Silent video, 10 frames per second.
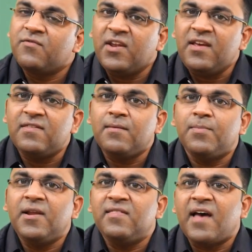Very
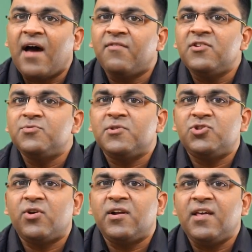simply, the average
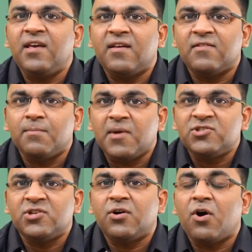maturity is a
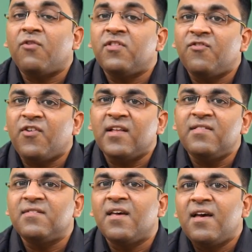measure of the
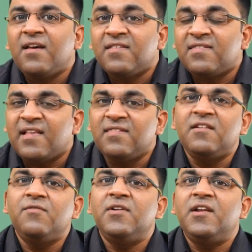fund's
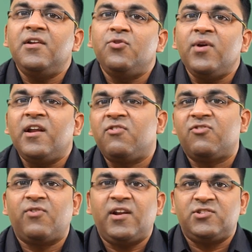sensitivity to
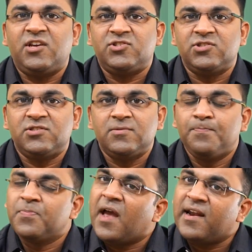interest rate changes.
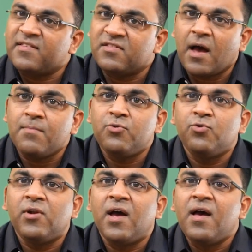And as a thumb
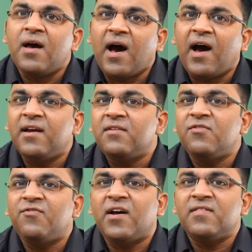rule, higher the
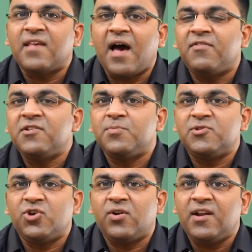fund's average
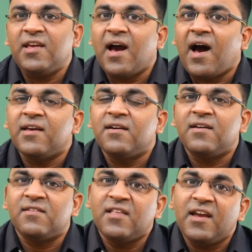maturity, higher
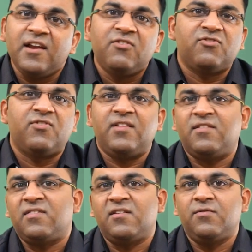is the interest rate
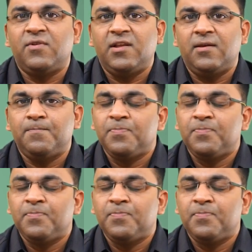sensitivity.